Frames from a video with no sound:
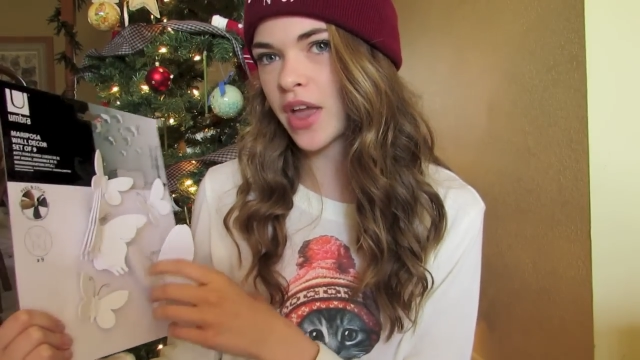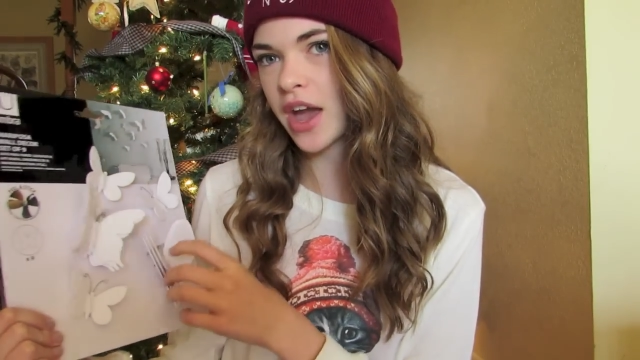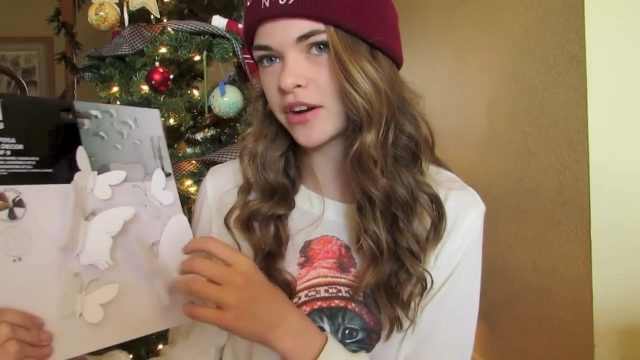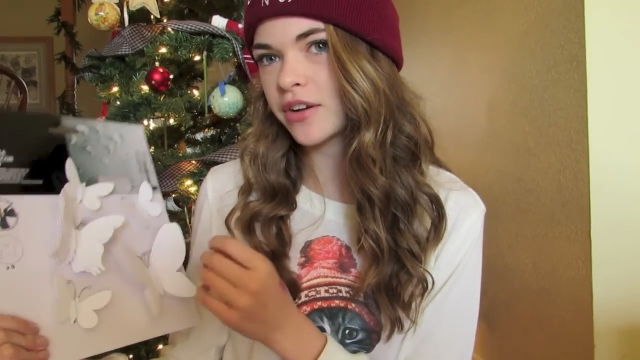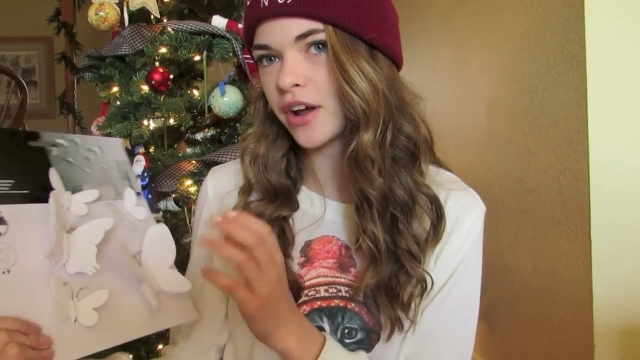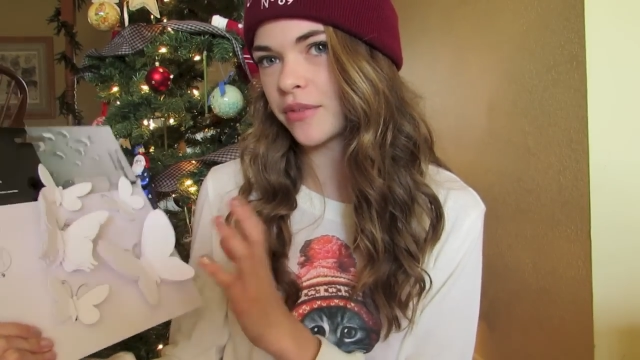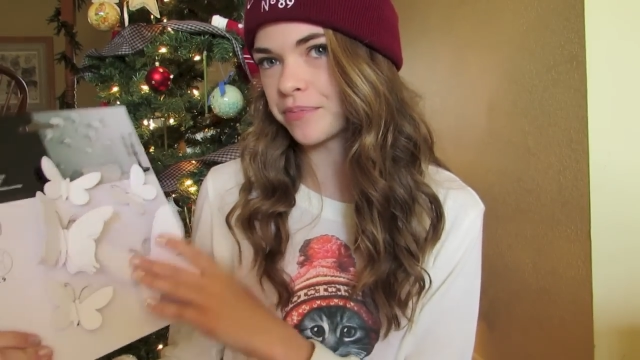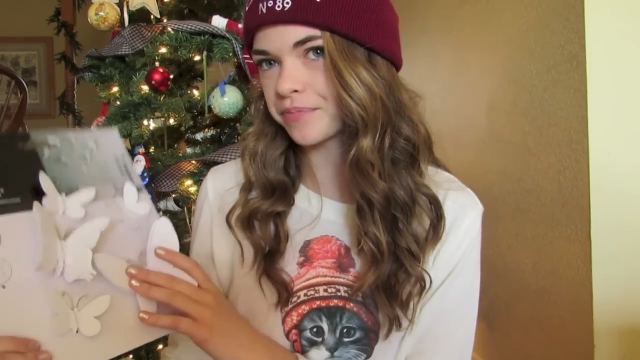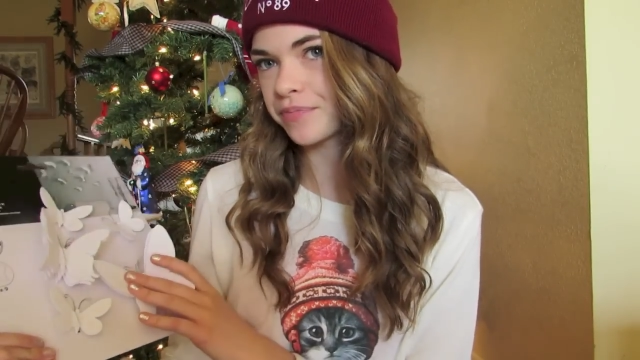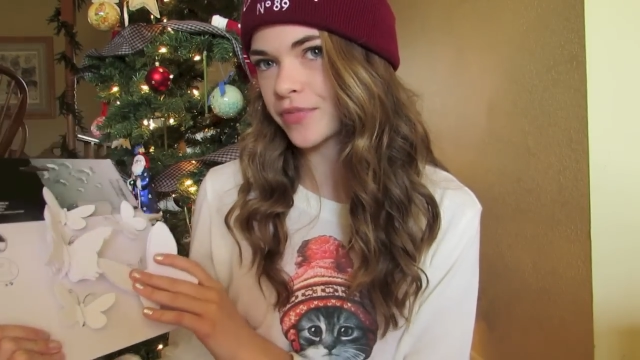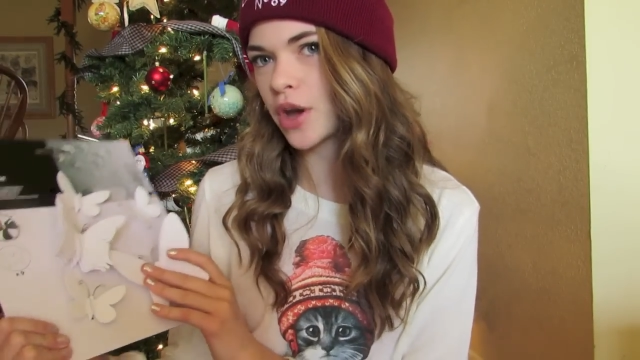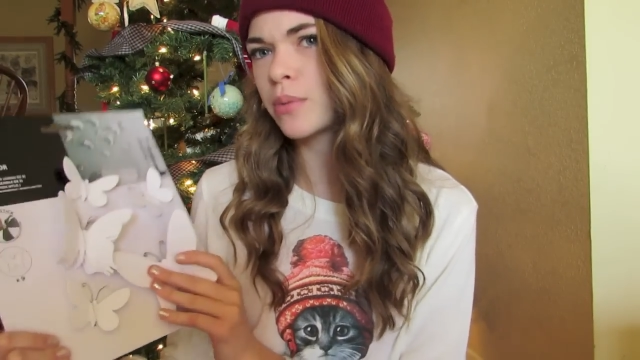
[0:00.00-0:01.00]
I don't know.
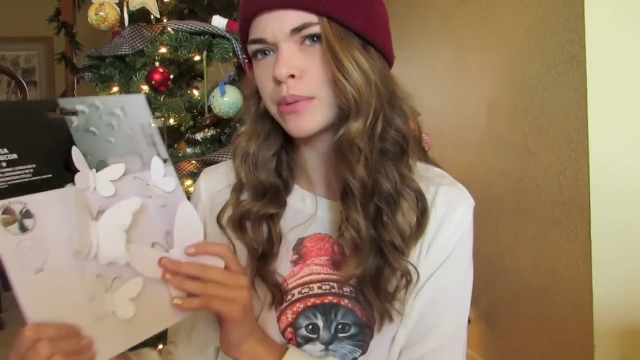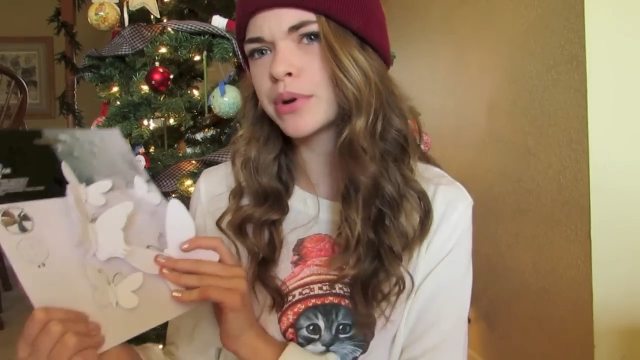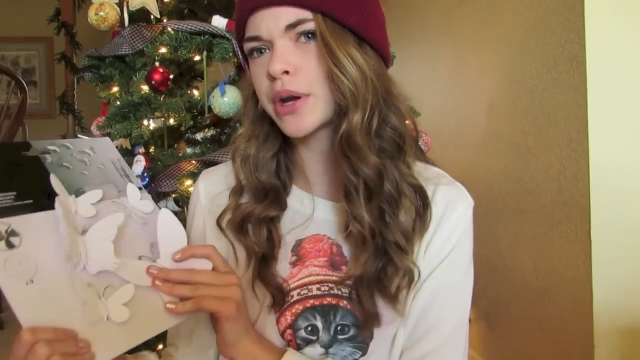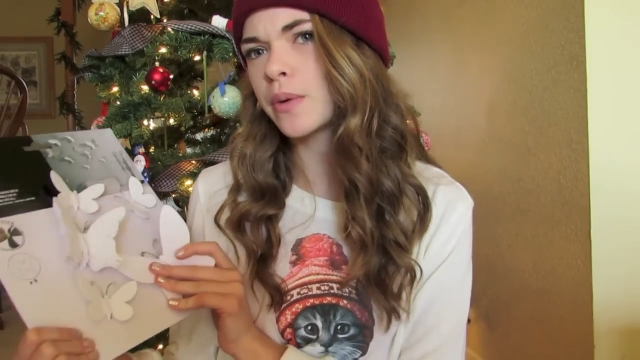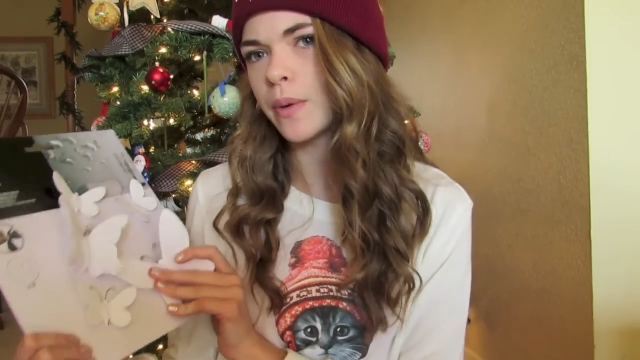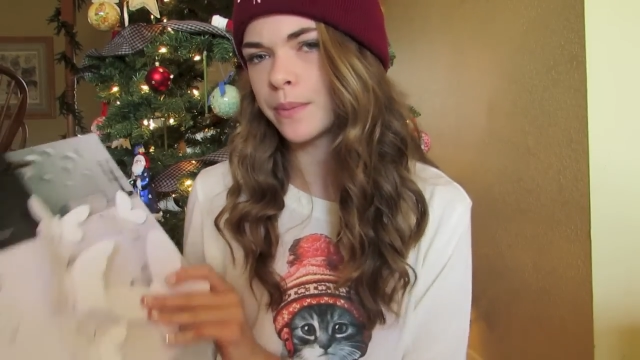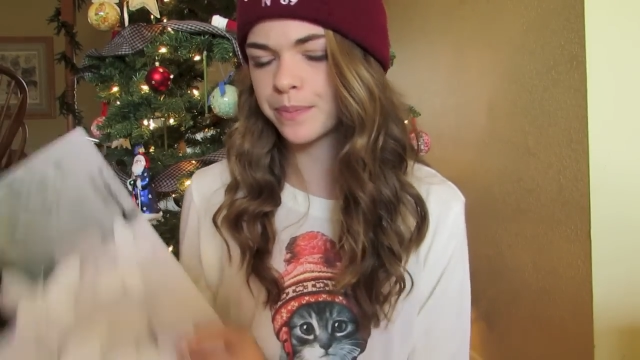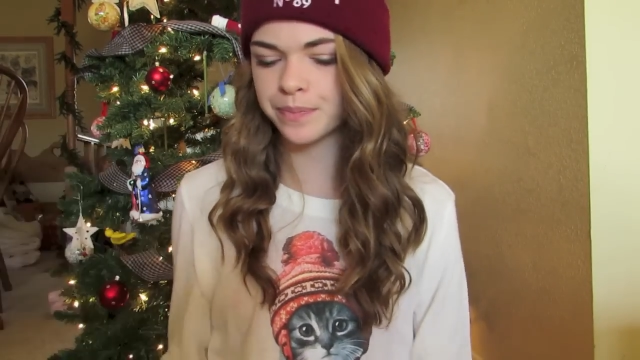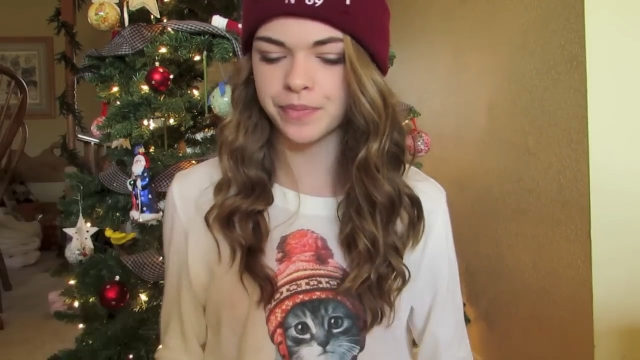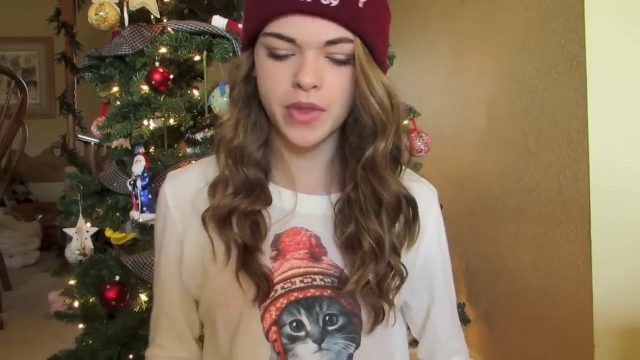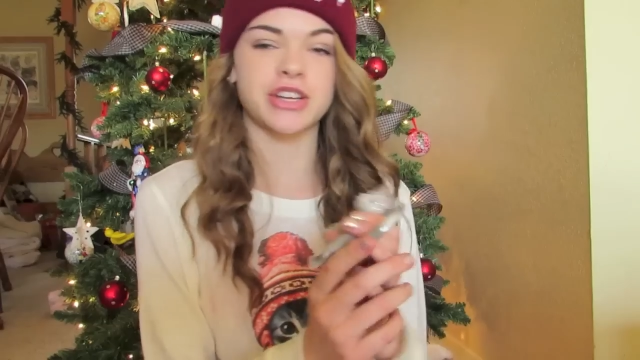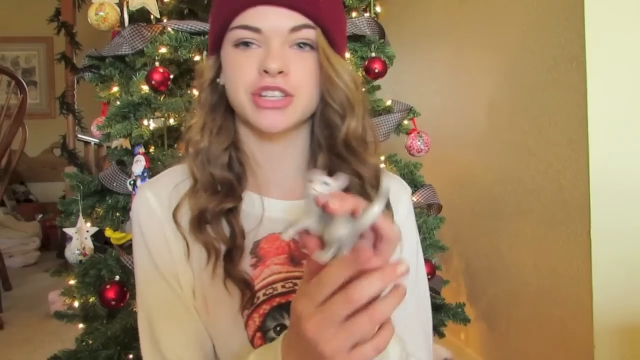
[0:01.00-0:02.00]
That would be pretty cool.
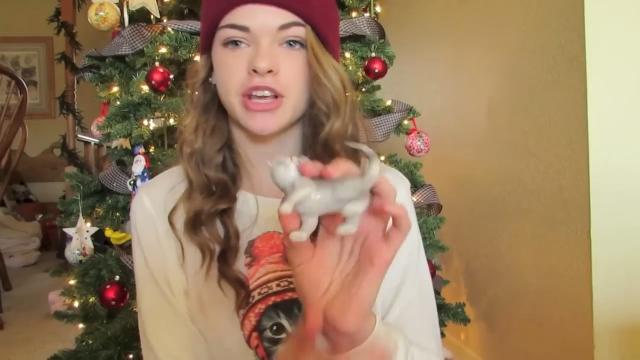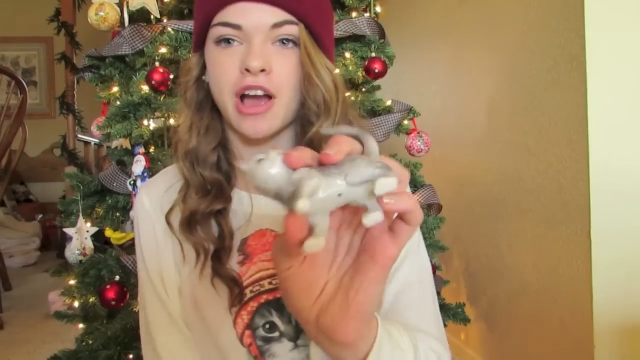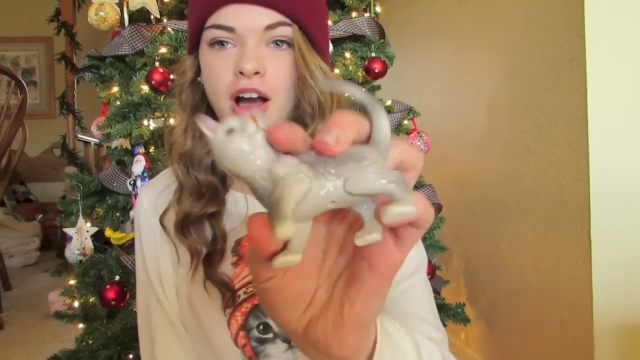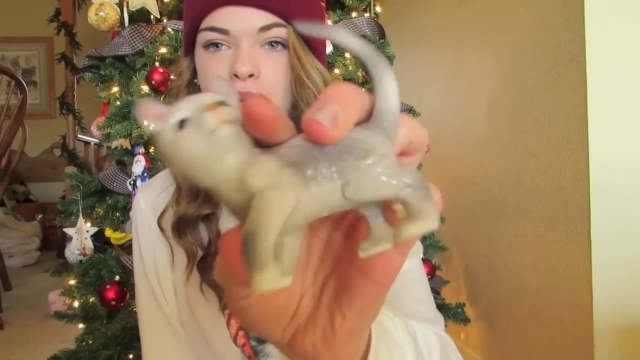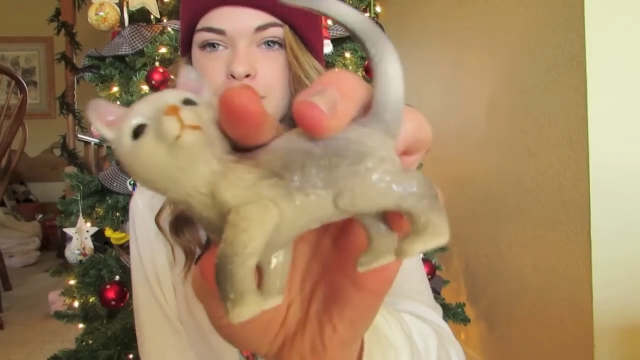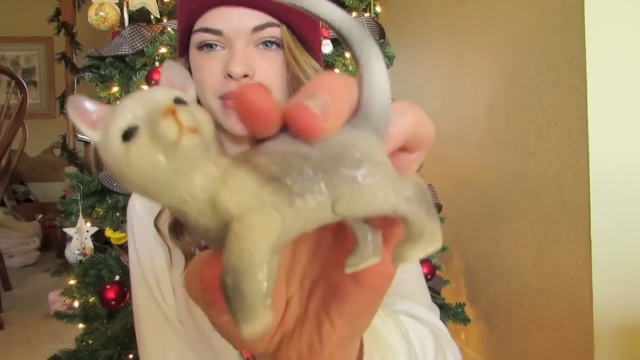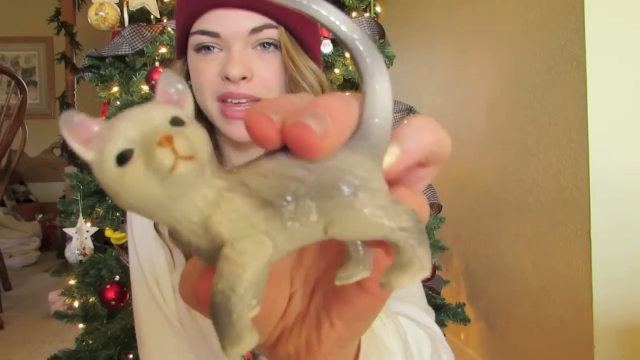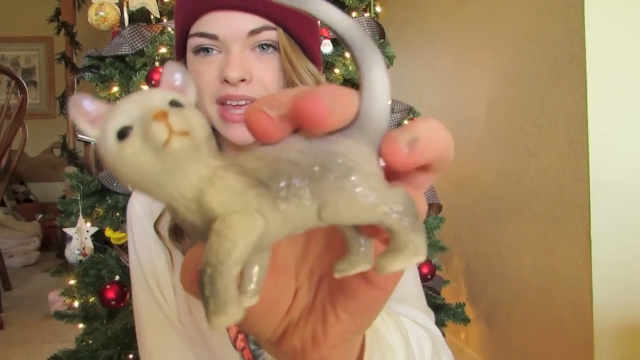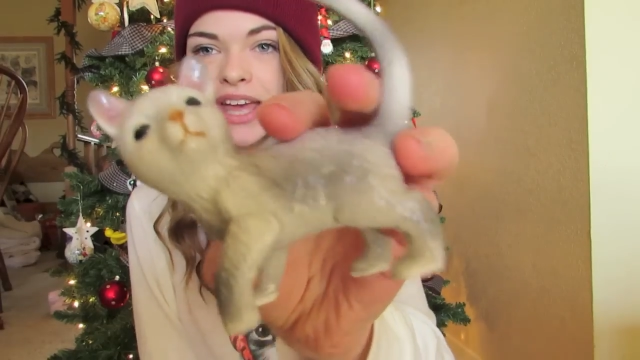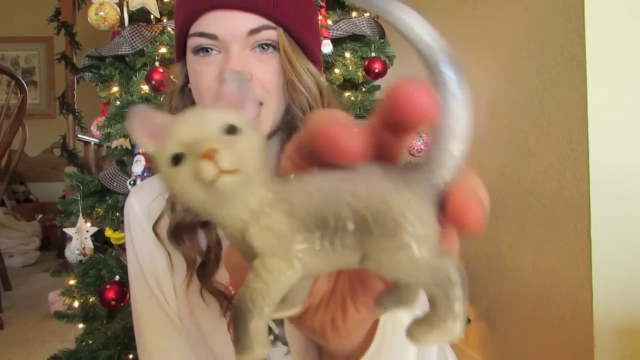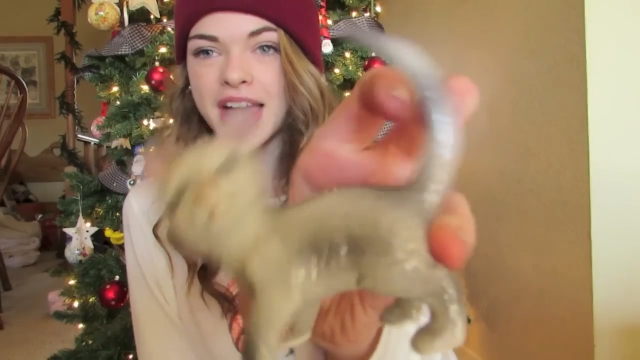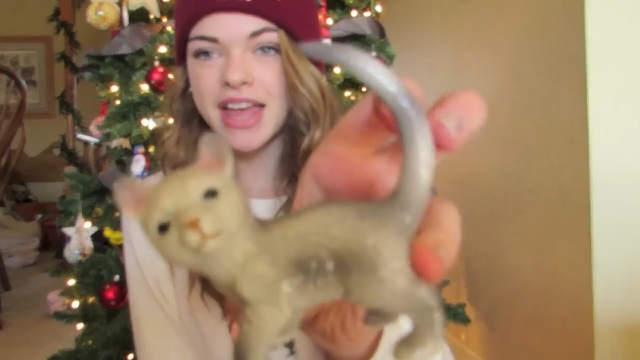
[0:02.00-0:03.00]
She got
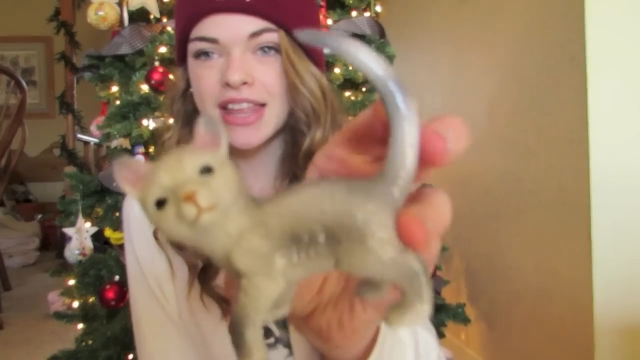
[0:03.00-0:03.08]
me